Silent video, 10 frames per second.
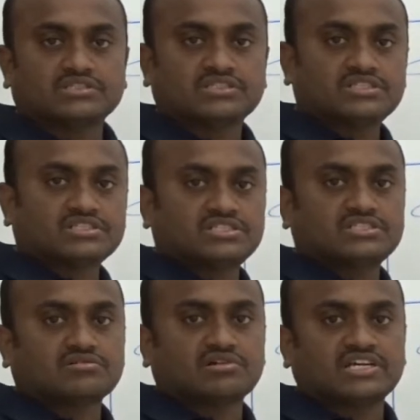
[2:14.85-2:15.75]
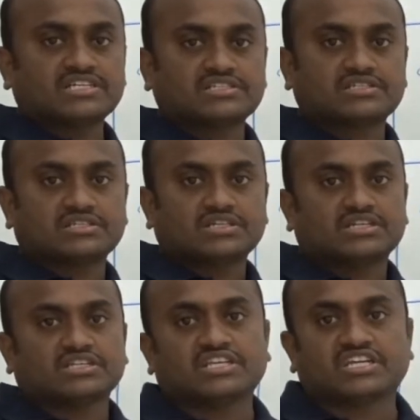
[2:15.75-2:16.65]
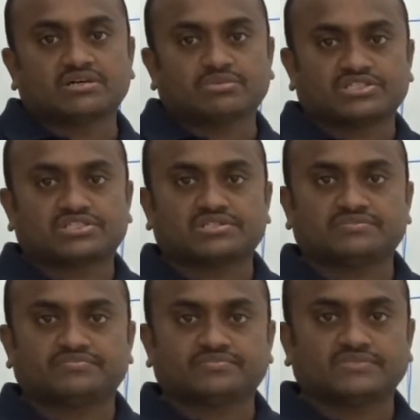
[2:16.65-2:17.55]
this is called as data bus.